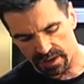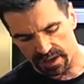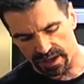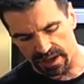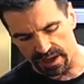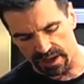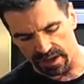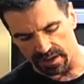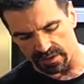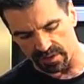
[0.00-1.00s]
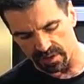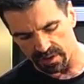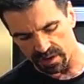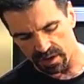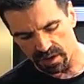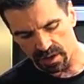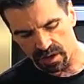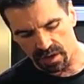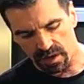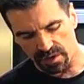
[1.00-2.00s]
and
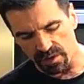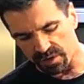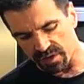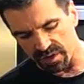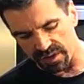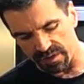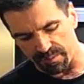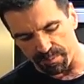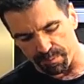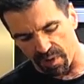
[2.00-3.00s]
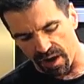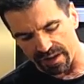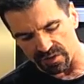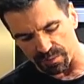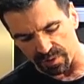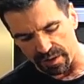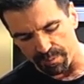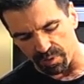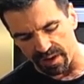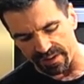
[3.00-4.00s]
you could possibly
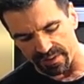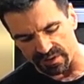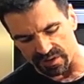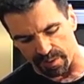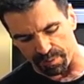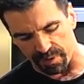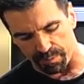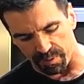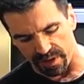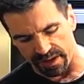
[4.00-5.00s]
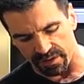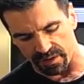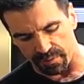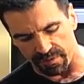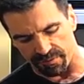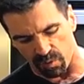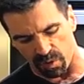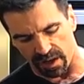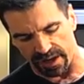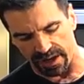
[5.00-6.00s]
blend this up in a blender
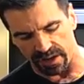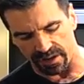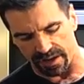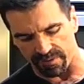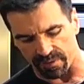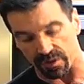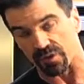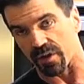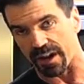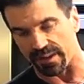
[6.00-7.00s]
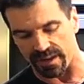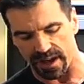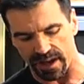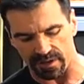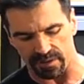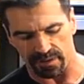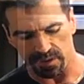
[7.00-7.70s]
beforehand. I've never tried that.